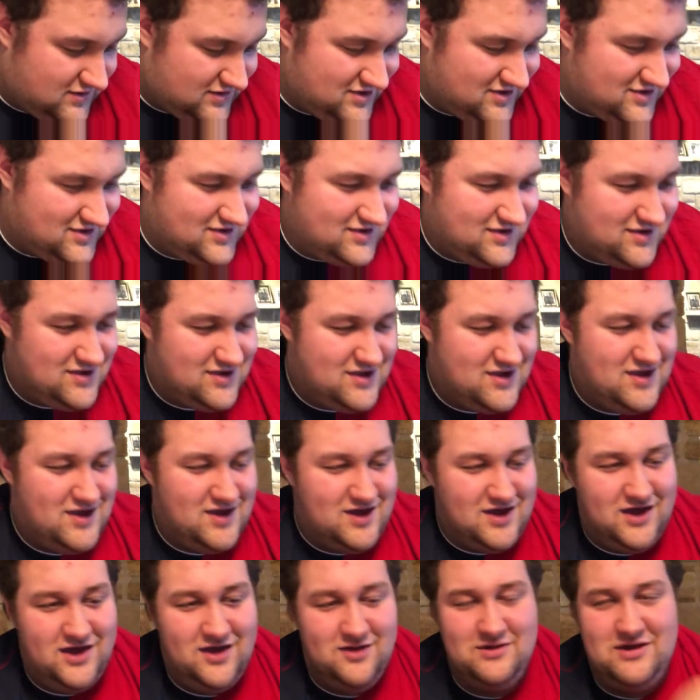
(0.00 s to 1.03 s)

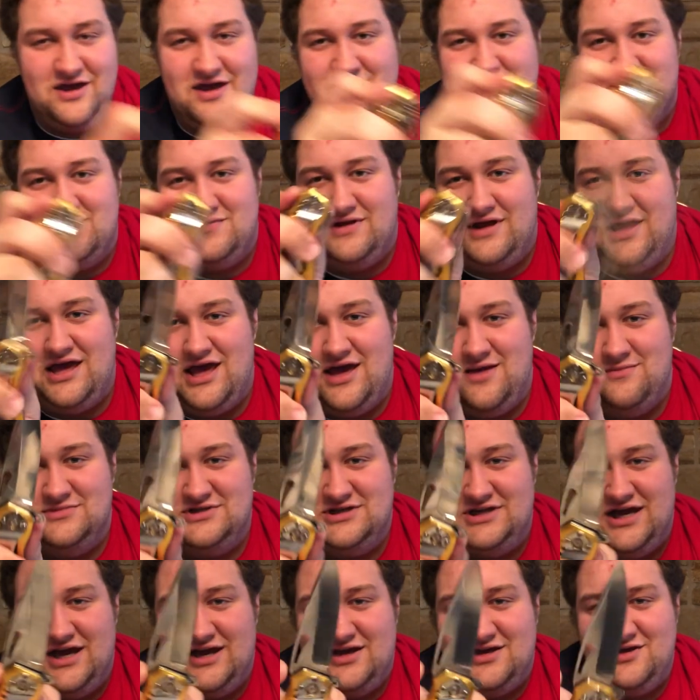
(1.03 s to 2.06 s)
here we have an
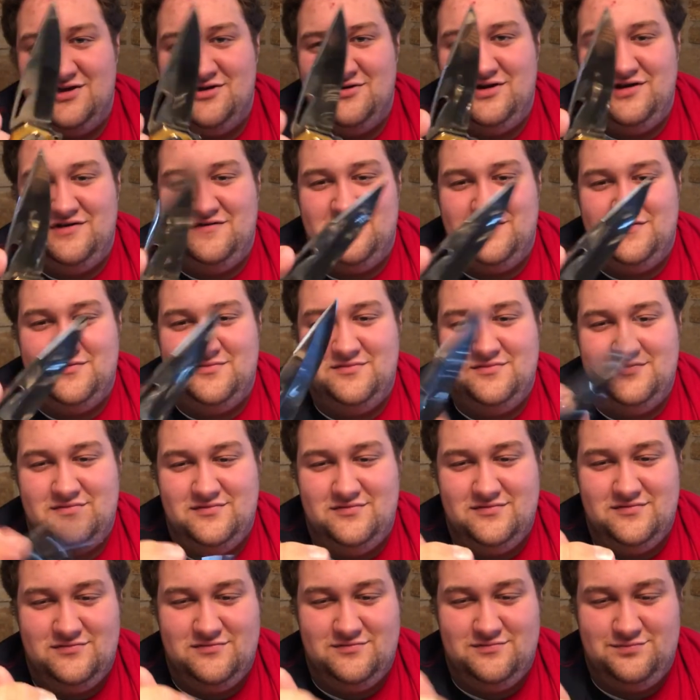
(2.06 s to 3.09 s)
M-Tech, going from
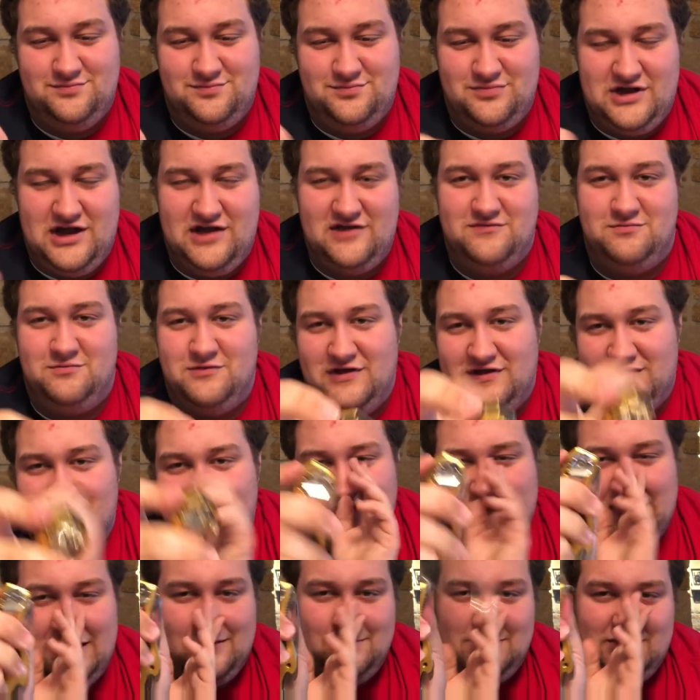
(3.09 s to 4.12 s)
Brous Blades
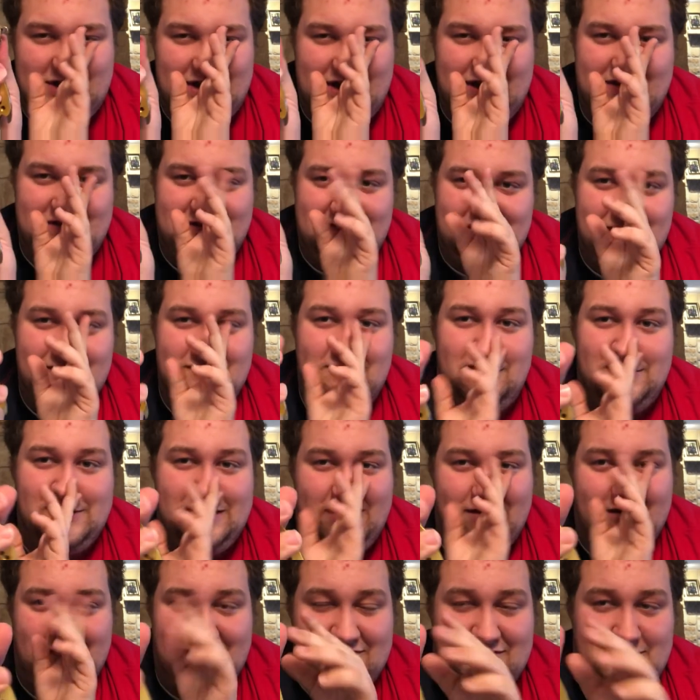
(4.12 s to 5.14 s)
to M-Tech is
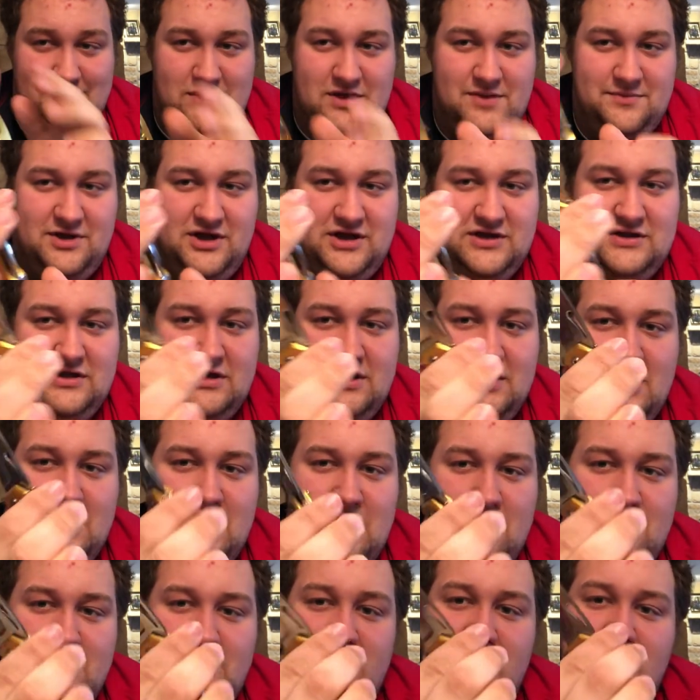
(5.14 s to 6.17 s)
hilarious in my mind.
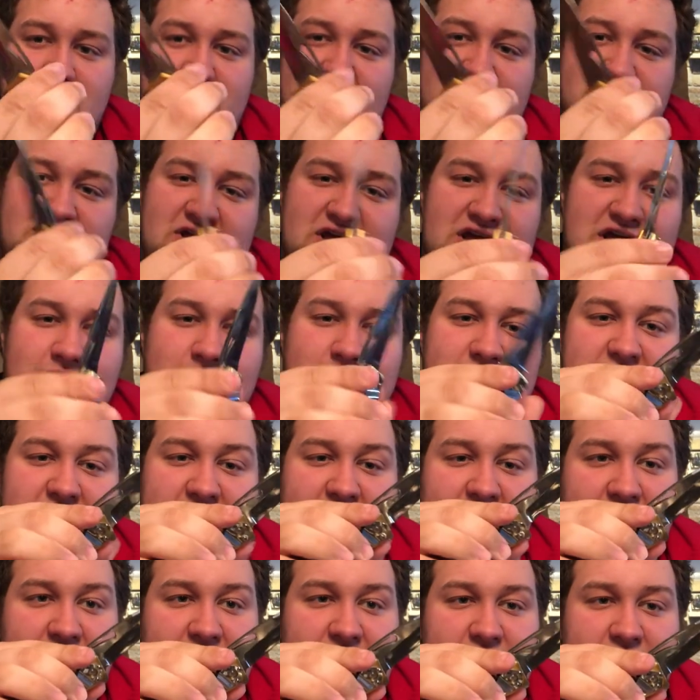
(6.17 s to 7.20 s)
But here we have an
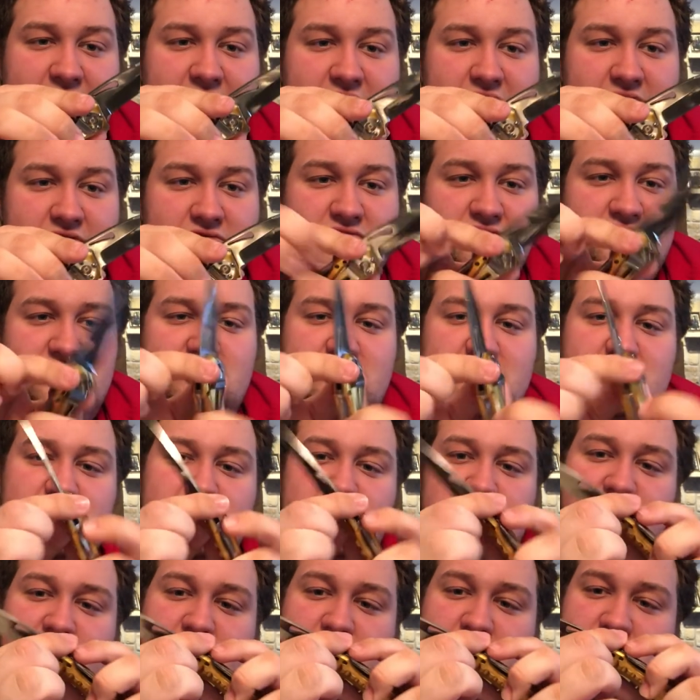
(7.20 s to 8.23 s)
M-Tech, uh,
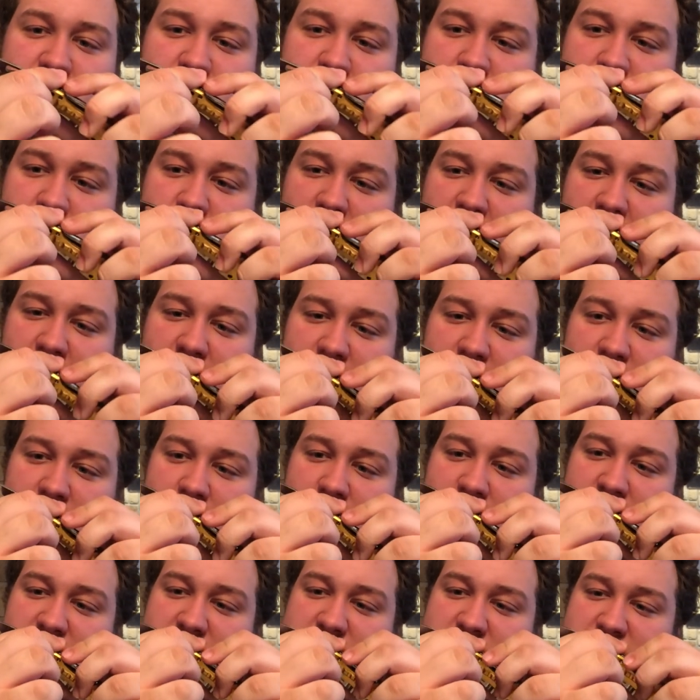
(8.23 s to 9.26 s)
what model
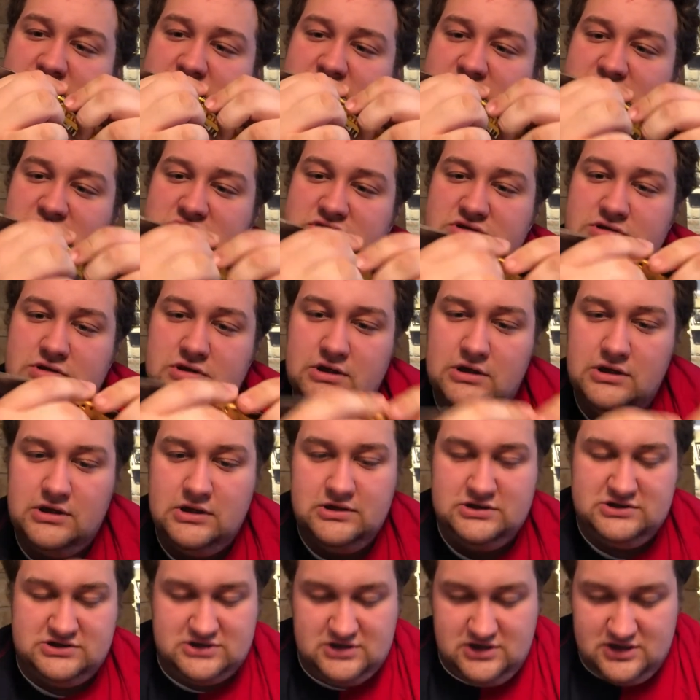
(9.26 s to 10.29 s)
number is this?
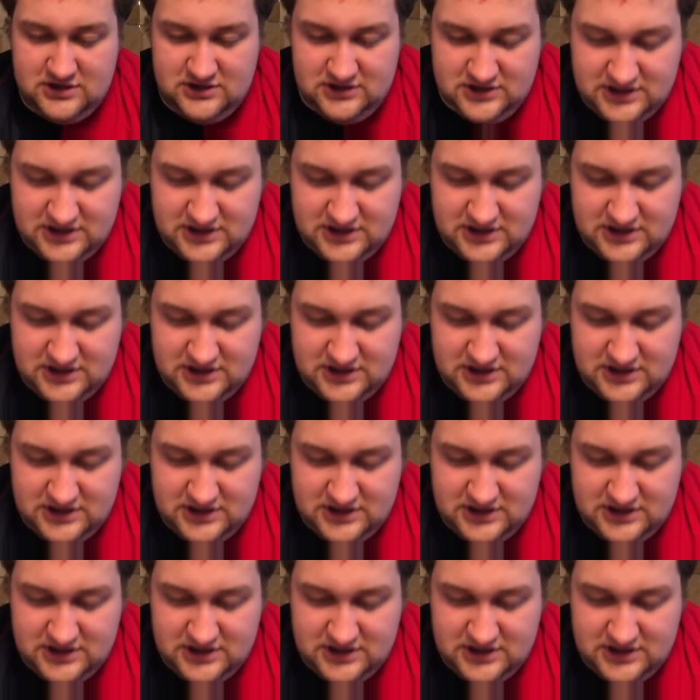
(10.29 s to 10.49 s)
Sorry, the